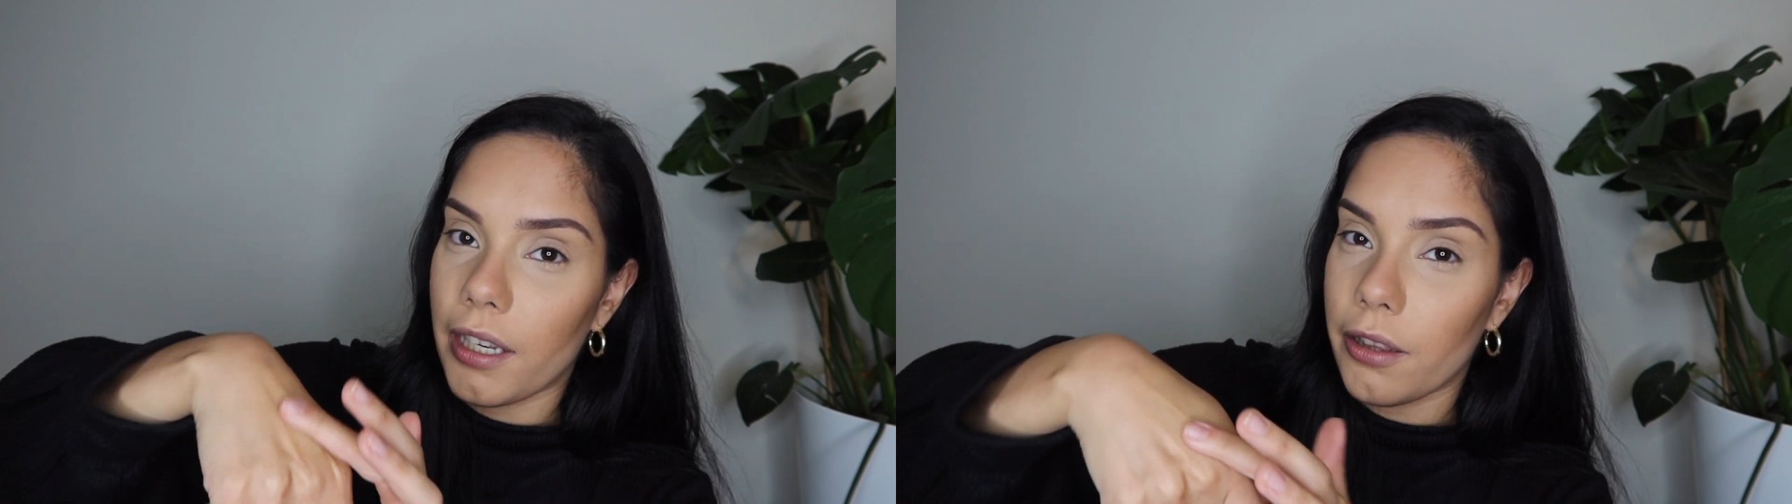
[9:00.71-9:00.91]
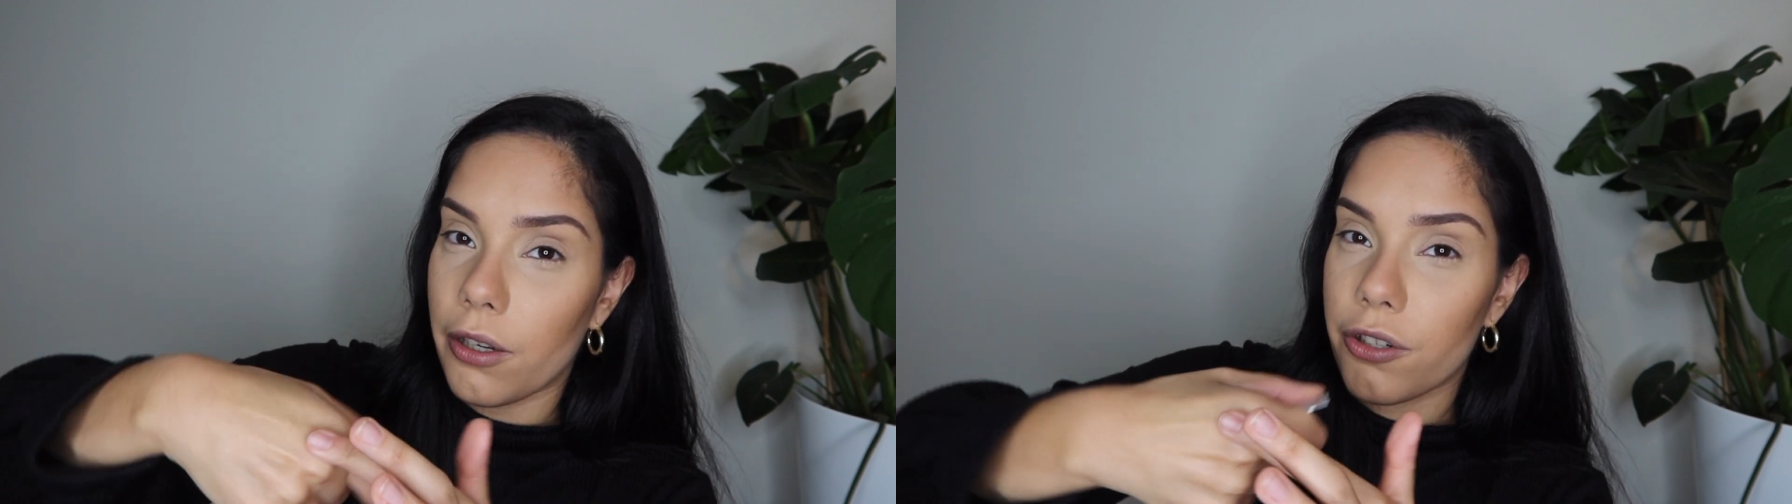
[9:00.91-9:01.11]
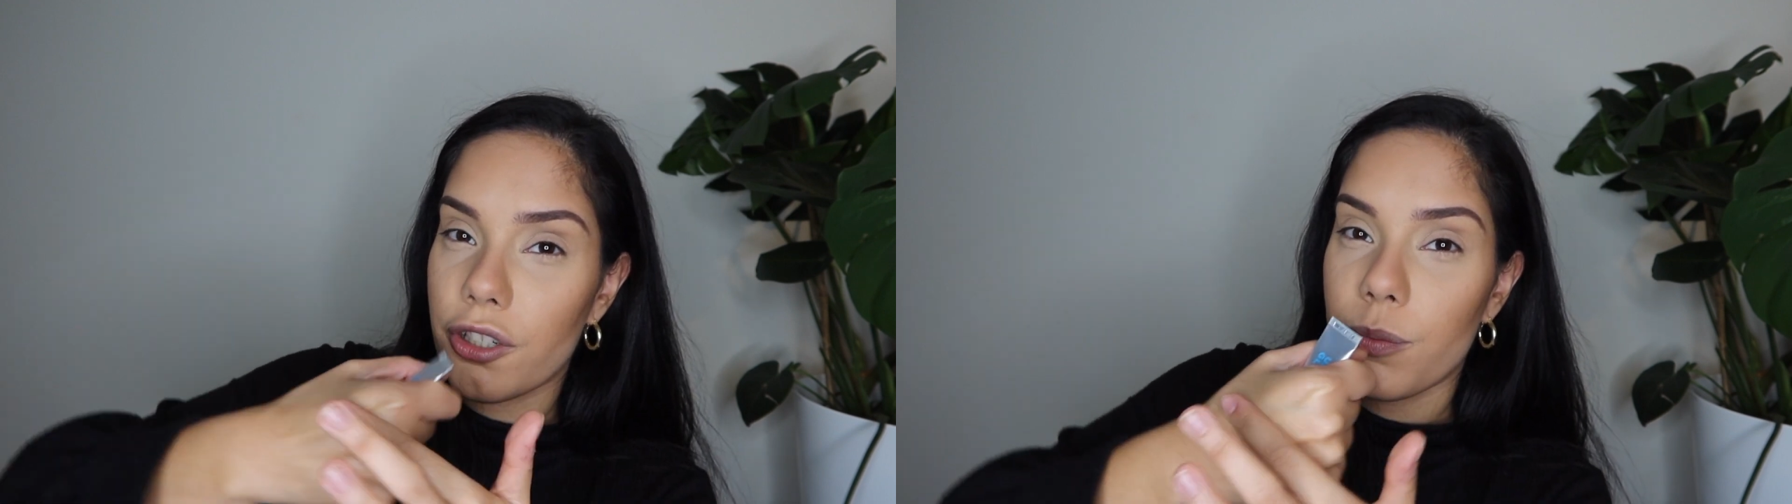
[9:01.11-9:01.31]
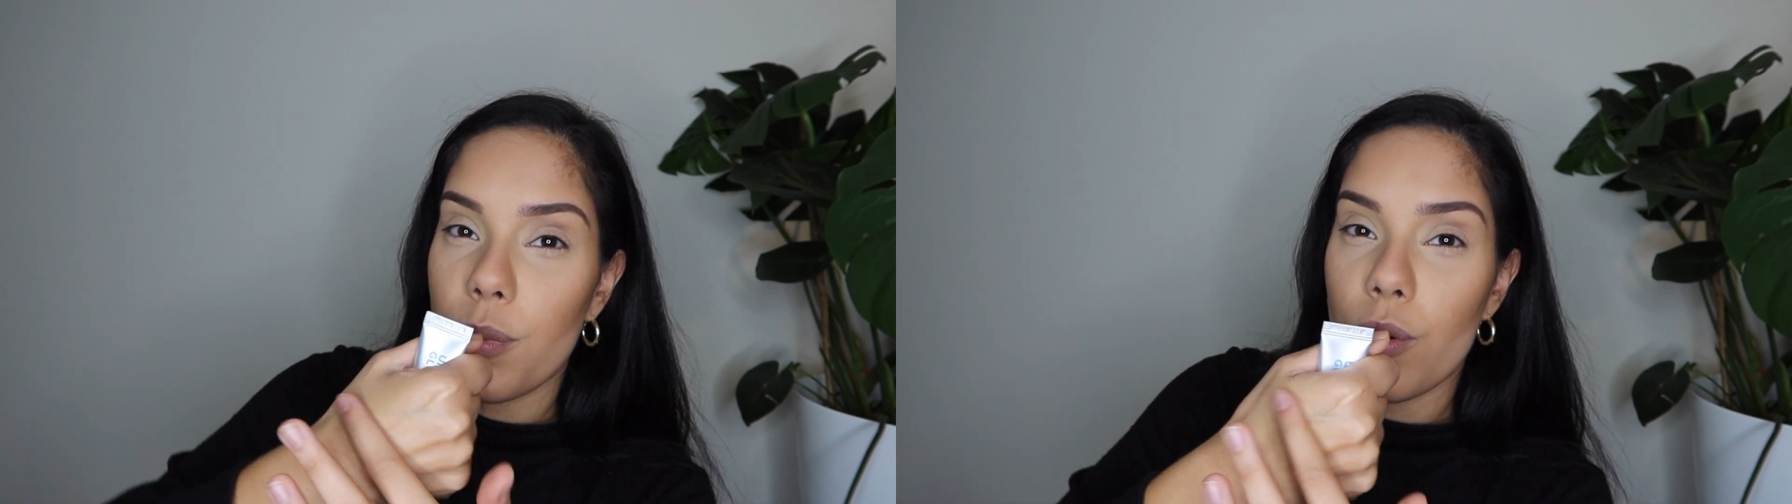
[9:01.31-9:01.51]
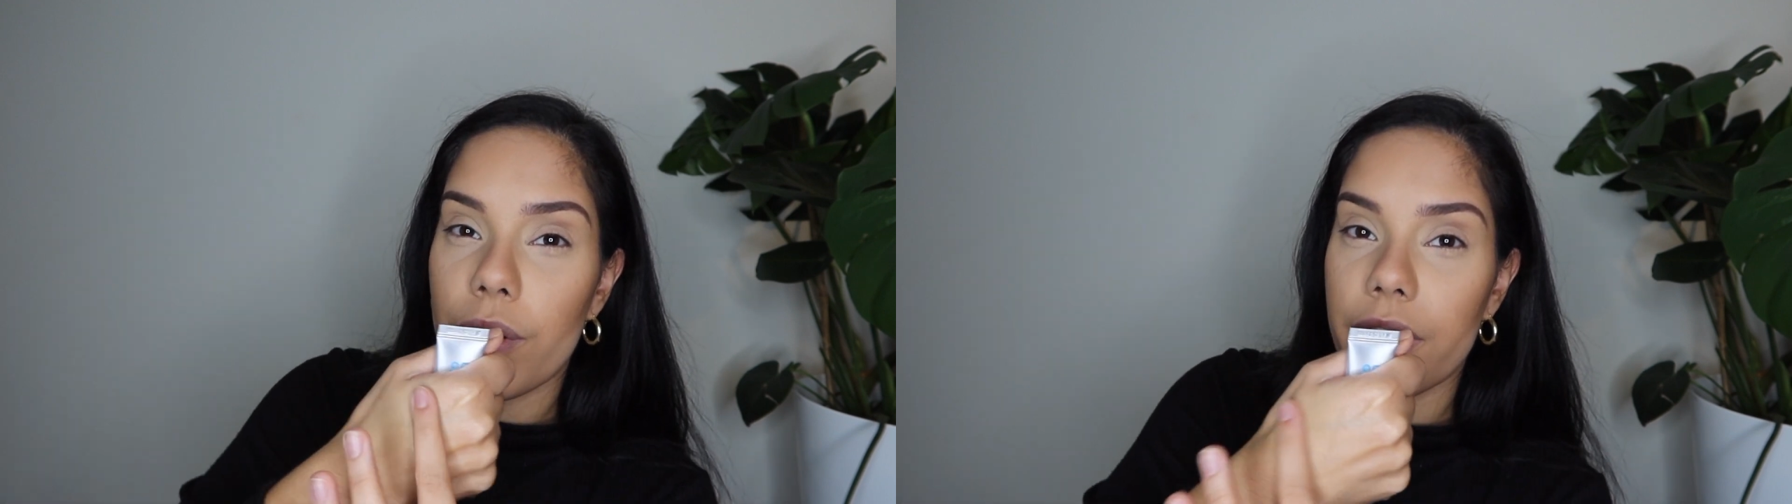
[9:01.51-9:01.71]
enlarged
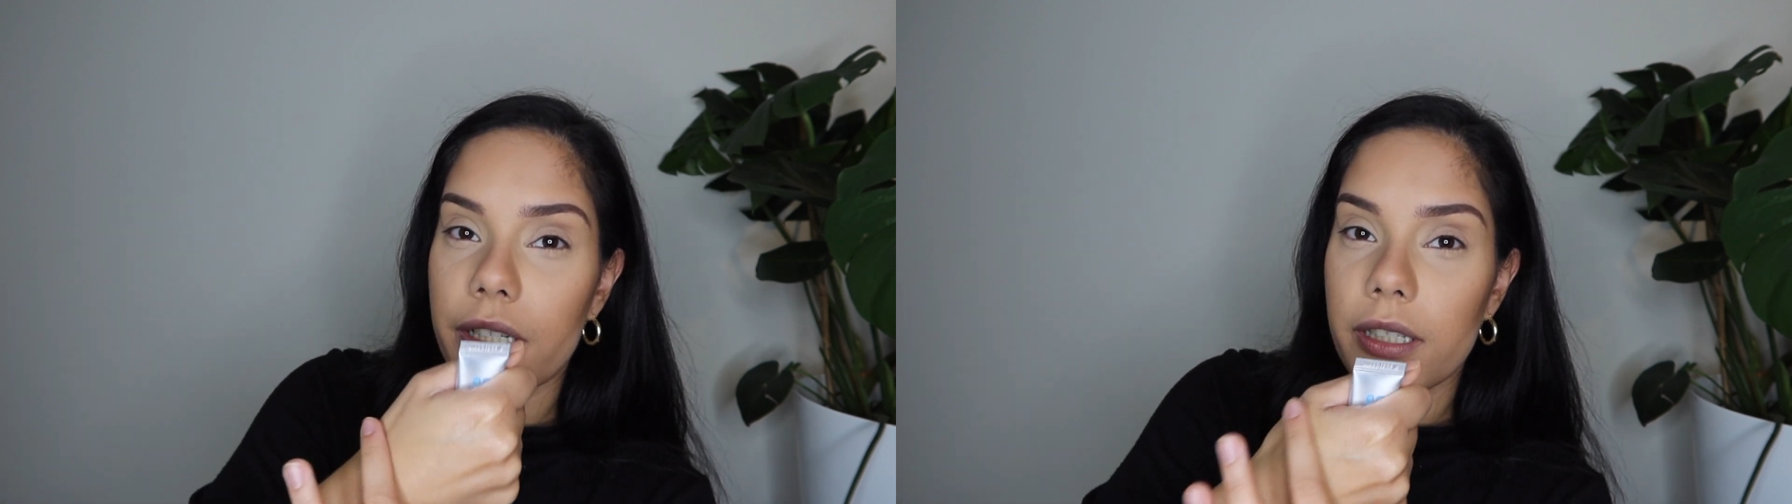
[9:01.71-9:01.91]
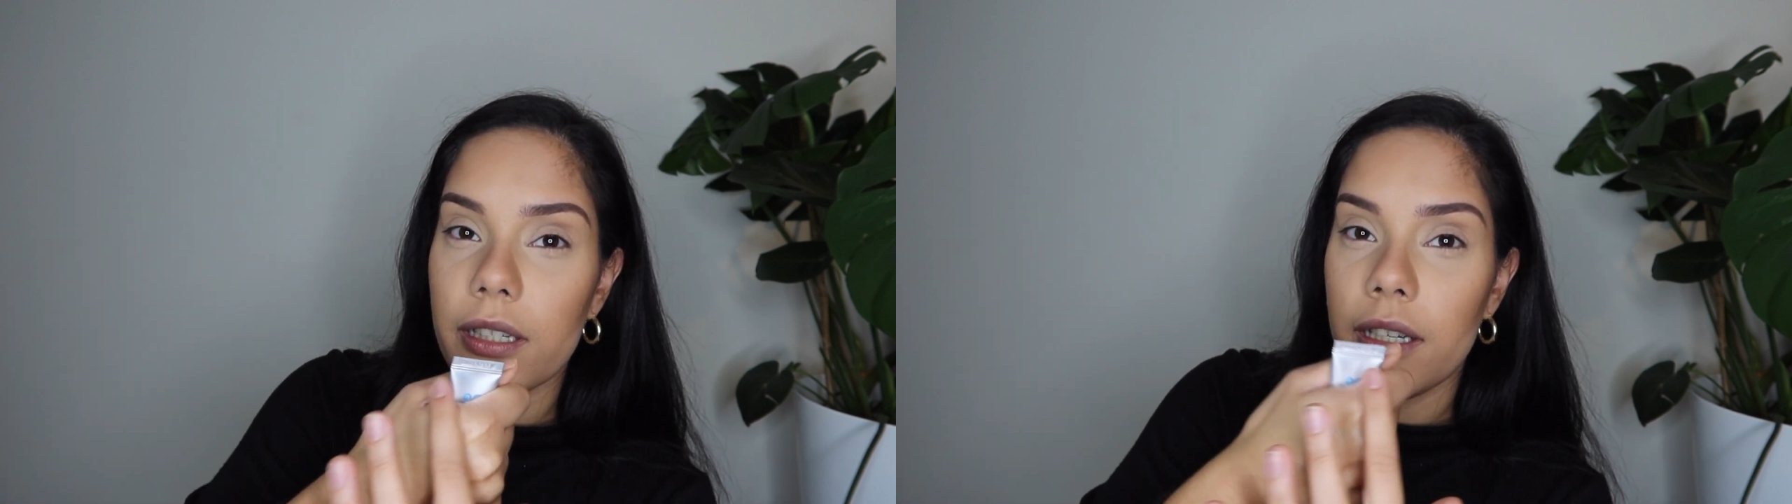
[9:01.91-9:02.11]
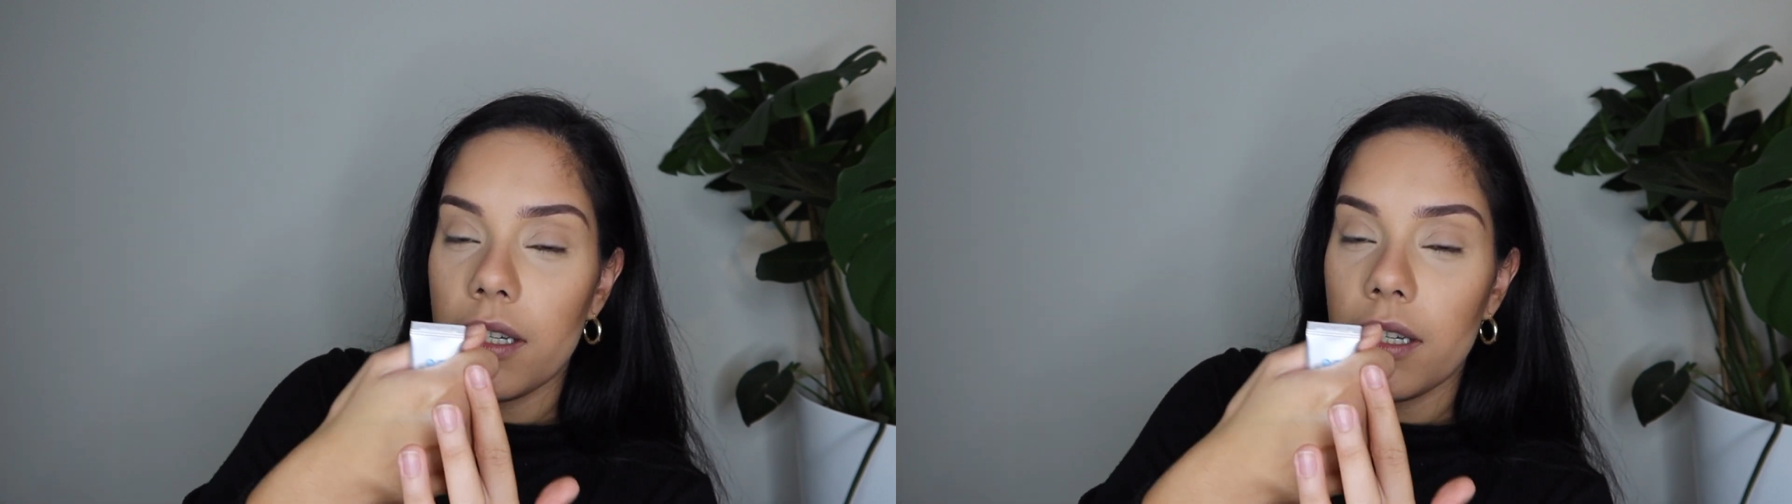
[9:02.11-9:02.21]
pores,